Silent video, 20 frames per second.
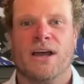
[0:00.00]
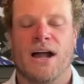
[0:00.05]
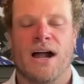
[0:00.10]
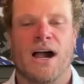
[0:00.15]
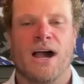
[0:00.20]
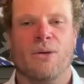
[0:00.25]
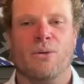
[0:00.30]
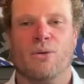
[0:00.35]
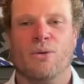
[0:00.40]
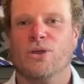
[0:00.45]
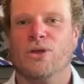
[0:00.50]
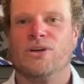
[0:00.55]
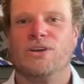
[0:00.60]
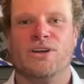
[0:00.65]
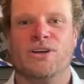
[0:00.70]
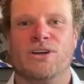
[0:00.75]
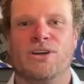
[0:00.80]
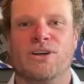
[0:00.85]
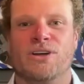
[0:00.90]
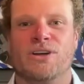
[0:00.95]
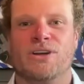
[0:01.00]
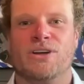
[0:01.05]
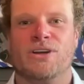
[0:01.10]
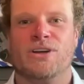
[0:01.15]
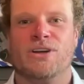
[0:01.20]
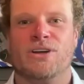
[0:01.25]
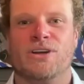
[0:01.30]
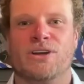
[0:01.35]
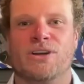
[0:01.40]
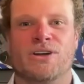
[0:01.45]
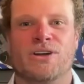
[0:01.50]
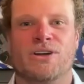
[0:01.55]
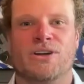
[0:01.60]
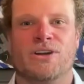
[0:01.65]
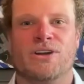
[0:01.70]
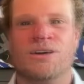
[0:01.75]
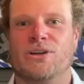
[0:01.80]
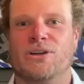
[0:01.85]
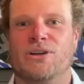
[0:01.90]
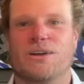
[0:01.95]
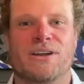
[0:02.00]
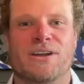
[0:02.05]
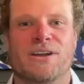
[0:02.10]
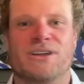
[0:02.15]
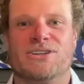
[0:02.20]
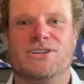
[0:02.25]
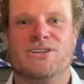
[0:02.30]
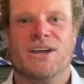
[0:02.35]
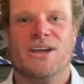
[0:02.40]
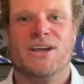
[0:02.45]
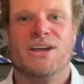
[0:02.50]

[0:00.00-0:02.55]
We're looking to turn it up maybe a notch